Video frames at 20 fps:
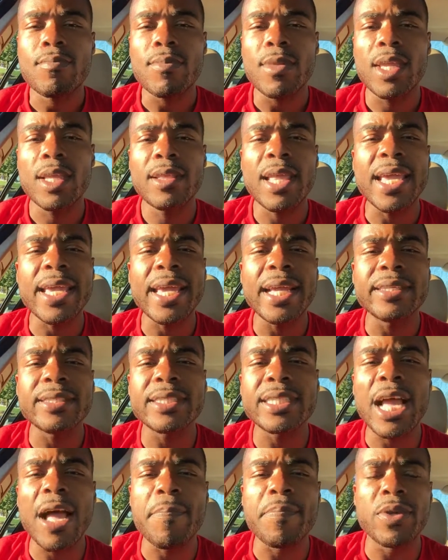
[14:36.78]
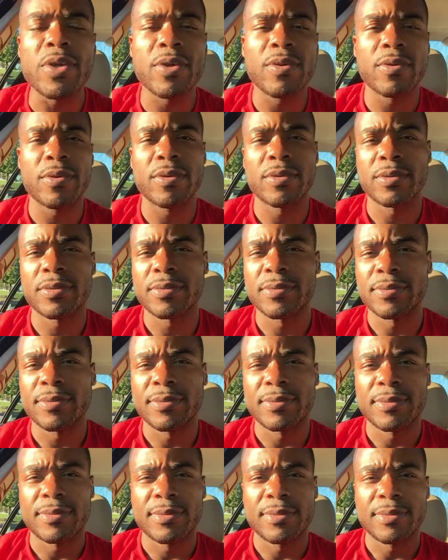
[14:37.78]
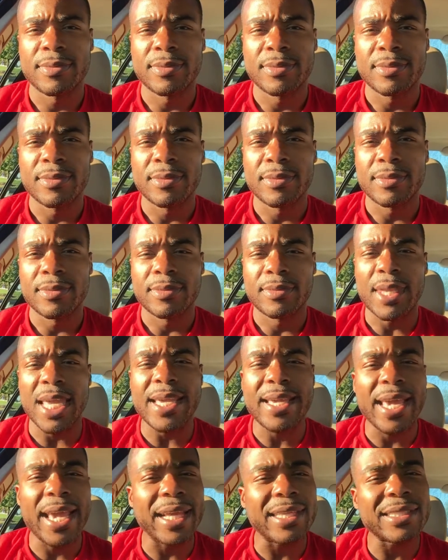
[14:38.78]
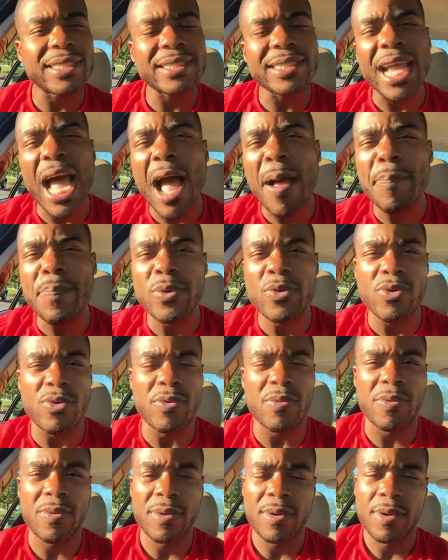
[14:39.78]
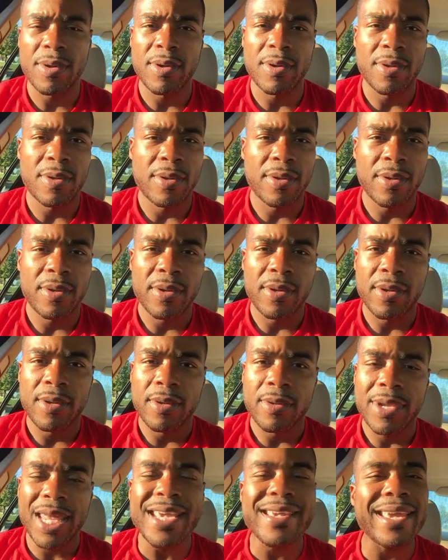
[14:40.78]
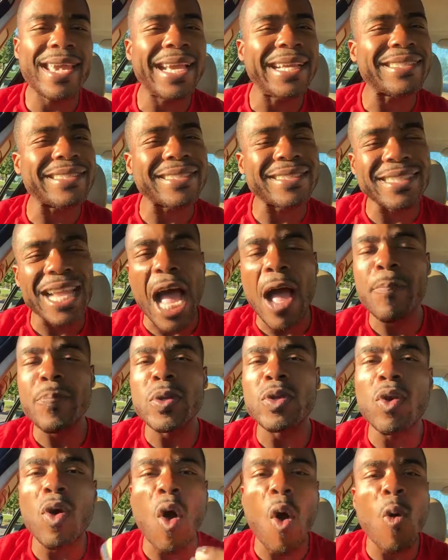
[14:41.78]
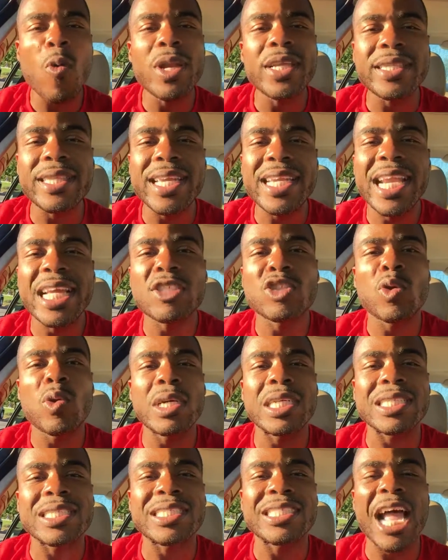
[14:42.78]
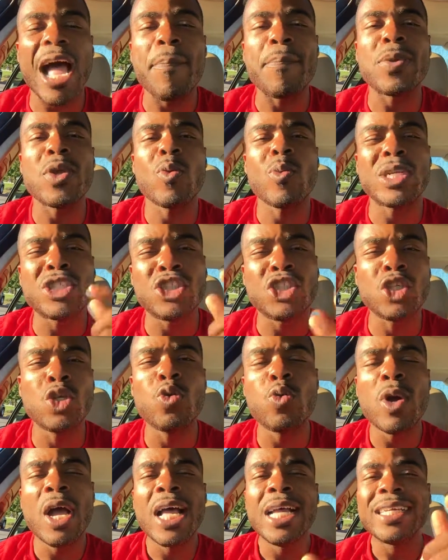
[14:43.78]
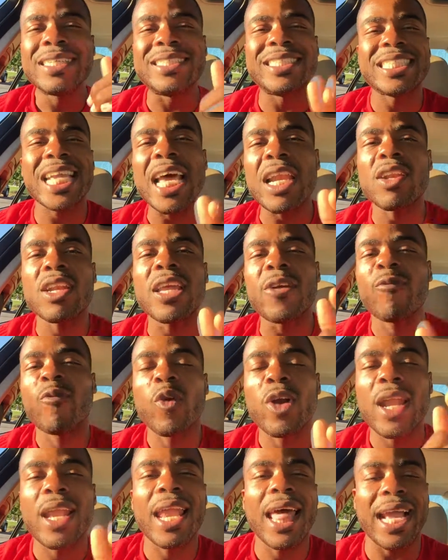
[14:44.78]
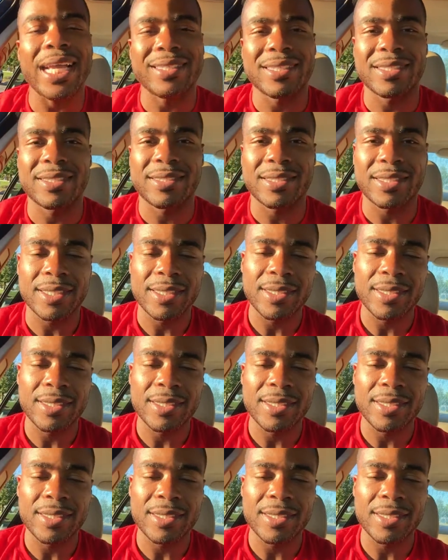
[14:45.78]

they can't stop you. They can't stop you. They can't stop you. The only thing that's going to stop you is you settling for less.